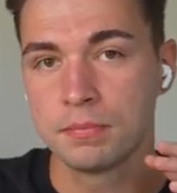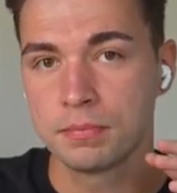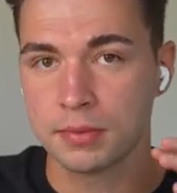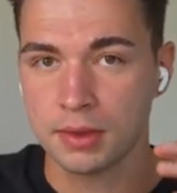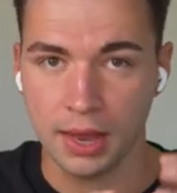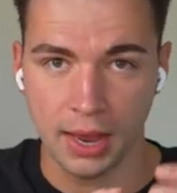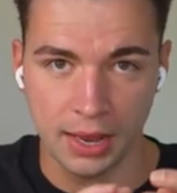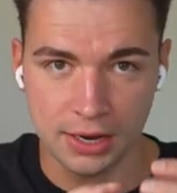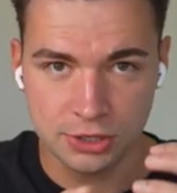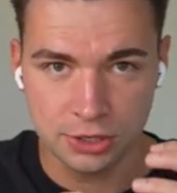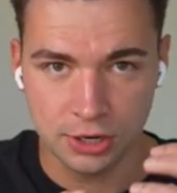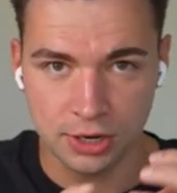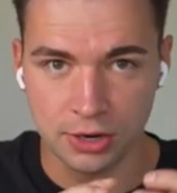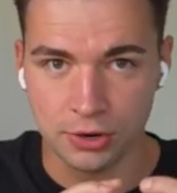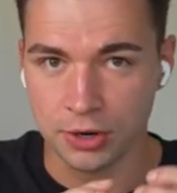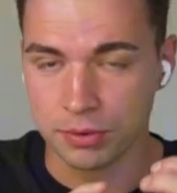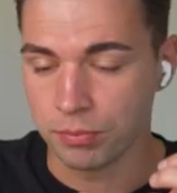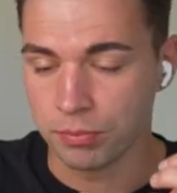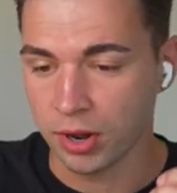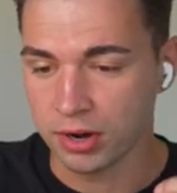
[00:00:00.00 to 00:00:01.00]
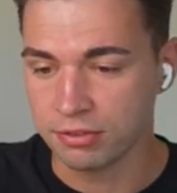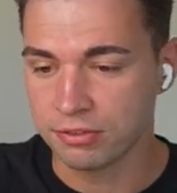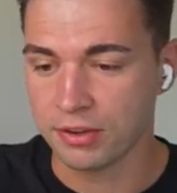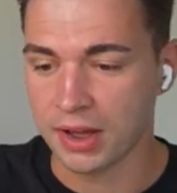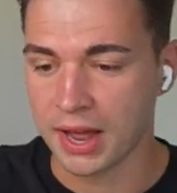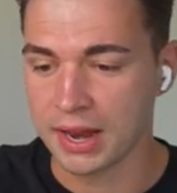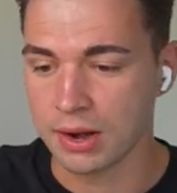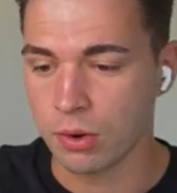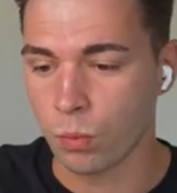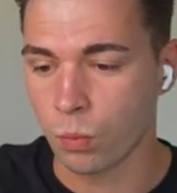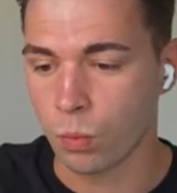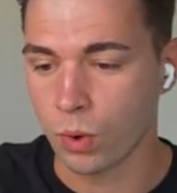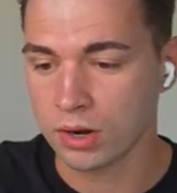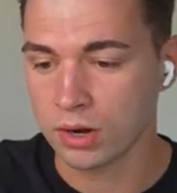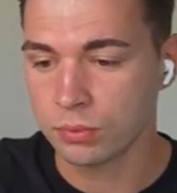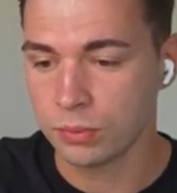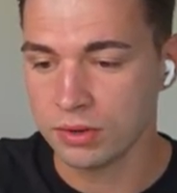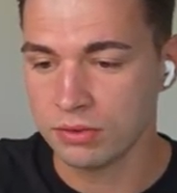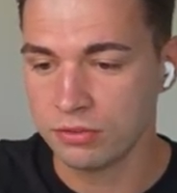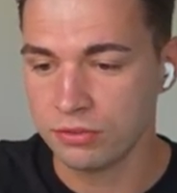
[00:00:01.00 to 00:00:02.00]
engineering modifying what we
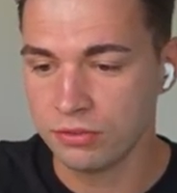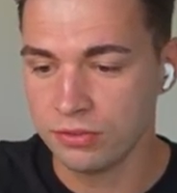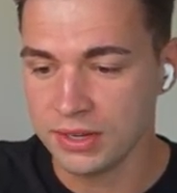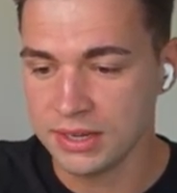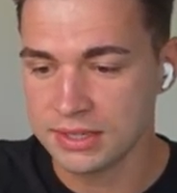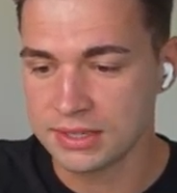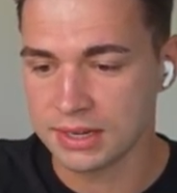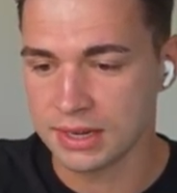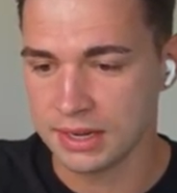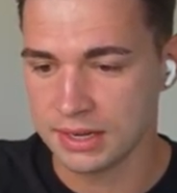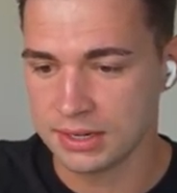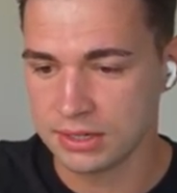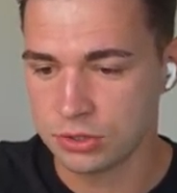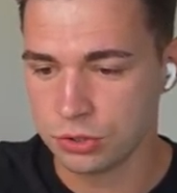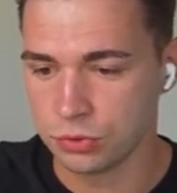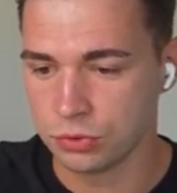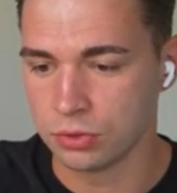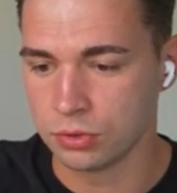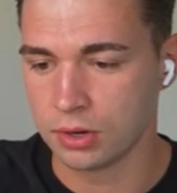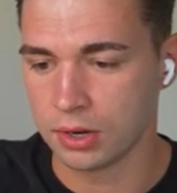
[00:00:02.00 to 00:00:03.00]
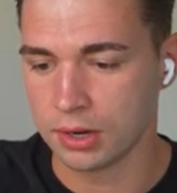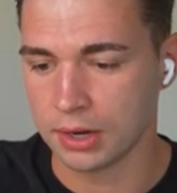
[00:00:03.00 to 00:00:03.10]
feed into an